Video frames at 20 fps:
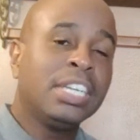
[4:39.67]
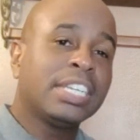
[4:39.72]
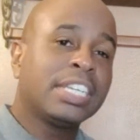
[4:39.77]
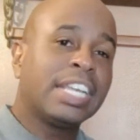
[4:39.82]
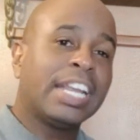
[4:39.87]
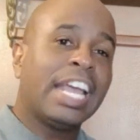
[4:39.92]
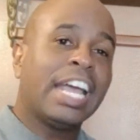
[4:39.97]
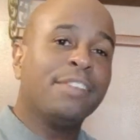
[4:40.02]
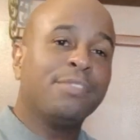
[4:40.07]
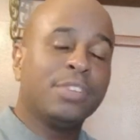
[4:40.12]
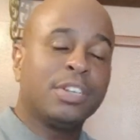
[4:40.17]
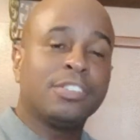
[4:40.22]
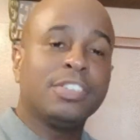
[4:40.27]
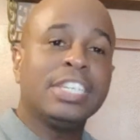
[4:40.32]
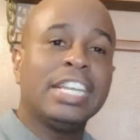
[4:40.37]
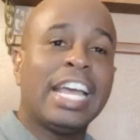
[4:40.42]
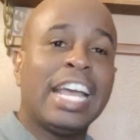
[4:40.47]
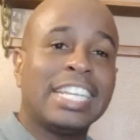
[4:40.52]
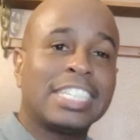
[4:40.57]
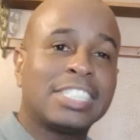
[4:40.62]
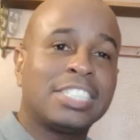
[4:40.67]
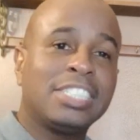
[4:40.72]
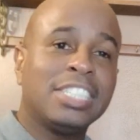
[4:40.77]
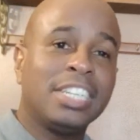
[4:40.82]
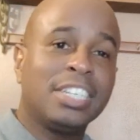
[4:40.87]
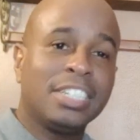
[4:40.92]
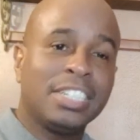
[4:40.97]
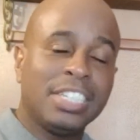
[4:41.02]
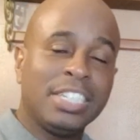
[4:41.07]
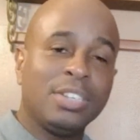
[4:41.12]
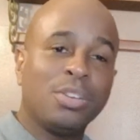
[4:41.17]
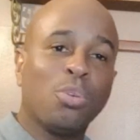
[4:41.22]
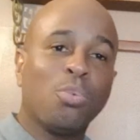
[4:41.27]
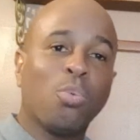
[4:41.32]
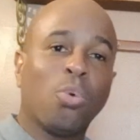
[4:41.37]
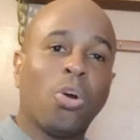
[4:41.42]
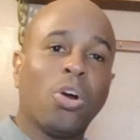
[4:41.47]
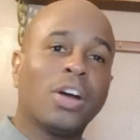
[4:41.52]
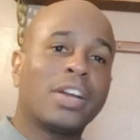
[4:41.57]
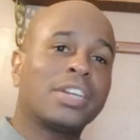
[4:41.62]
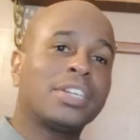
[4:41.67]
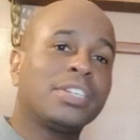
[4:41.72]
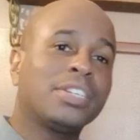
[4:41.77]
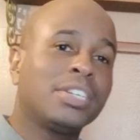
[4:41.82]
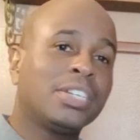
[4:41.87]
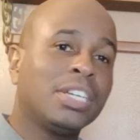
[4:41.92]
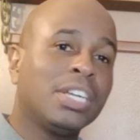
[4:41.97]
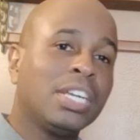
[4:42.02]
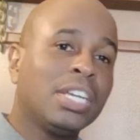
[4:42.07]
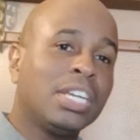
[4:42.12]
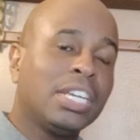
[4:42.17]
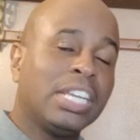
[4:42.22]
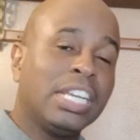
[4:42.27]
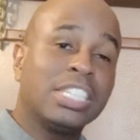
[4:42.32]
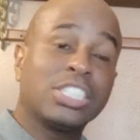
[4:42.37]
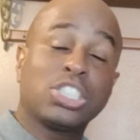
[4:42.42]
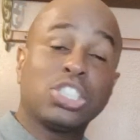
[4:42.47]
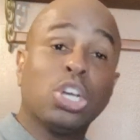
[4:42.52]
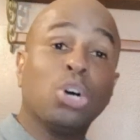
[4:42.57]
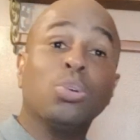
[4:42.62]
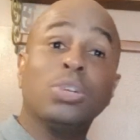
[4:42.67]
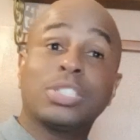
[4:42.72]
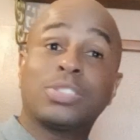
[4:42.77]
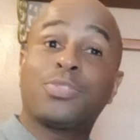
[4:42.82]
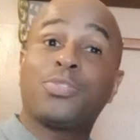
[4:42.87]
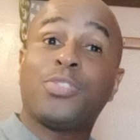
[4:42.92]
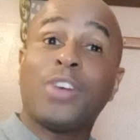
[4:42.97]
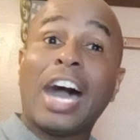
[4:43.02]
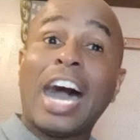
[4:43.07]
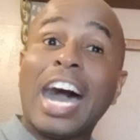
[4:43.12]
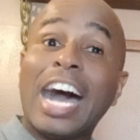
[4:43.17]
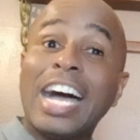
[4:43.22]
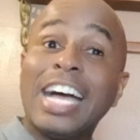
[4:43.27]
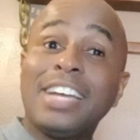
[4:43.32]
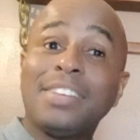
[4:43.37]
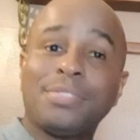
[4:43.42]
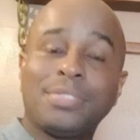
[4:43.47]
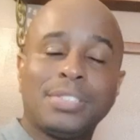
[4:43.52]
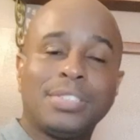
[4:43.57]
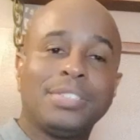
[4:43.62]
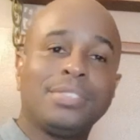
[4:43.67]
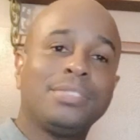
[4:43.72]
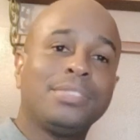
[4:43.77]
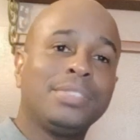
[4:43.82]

can have very acidity water as low as 5,